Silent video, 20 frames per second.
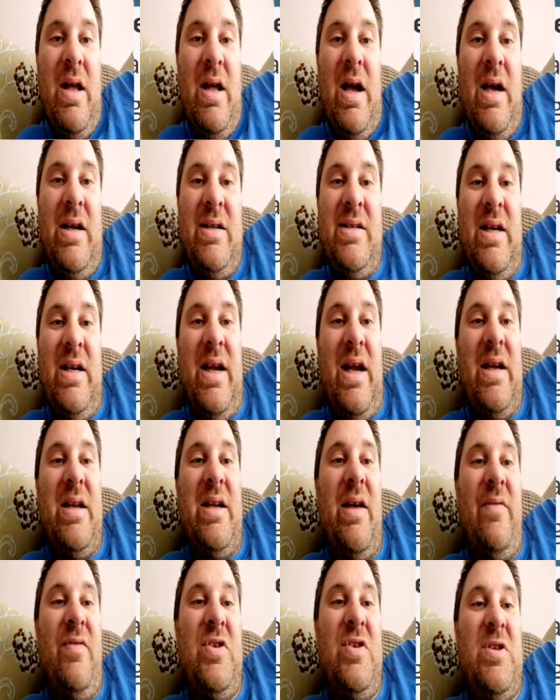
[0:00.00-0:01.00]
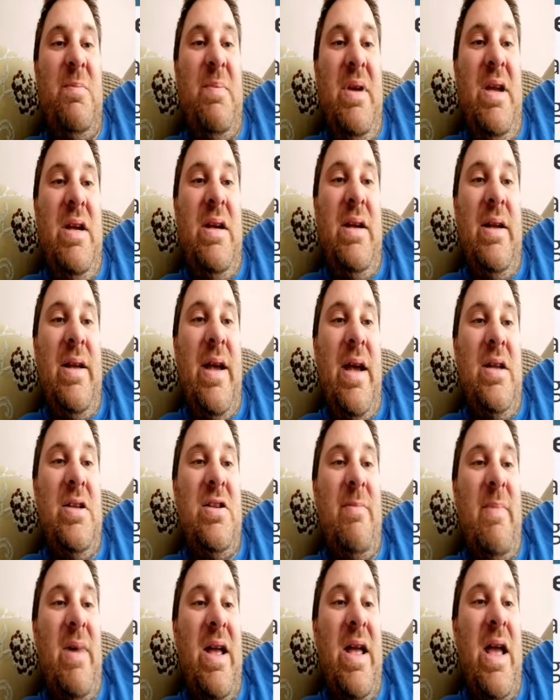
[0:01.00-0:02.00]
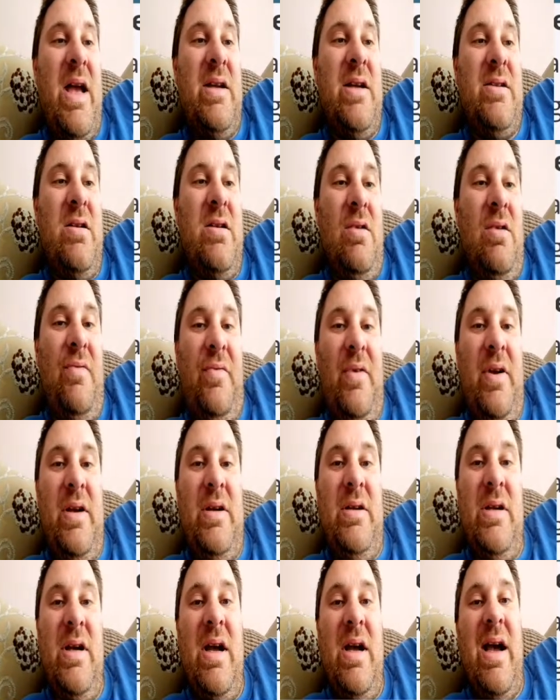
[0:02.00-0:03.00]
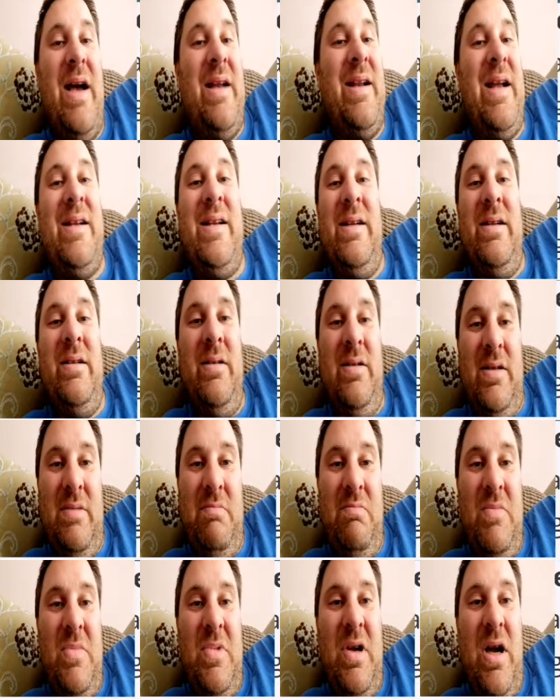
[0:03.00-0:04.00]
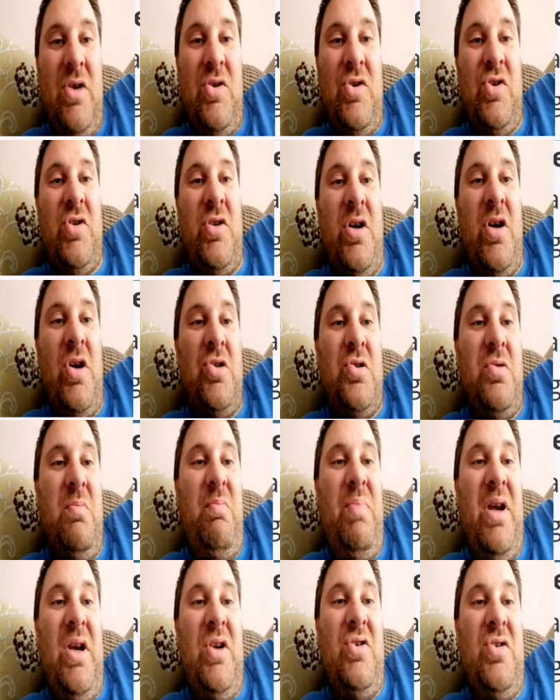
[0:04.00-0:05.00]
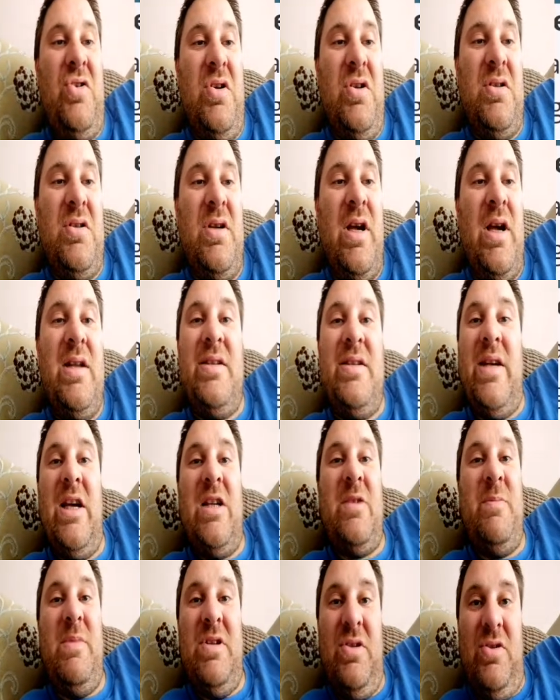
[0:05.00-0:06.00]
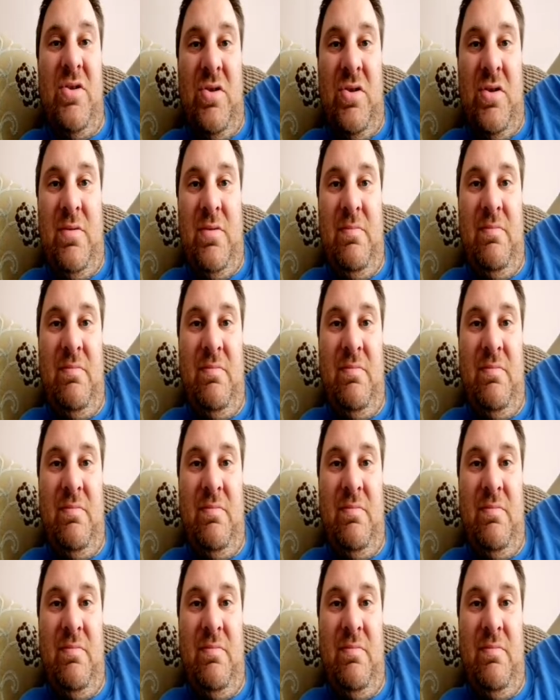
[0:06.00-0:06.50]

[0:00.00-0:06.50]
I said I'd never speak again to my ex-girlfriend, and I didn't. I just sent her some pictures and text messages.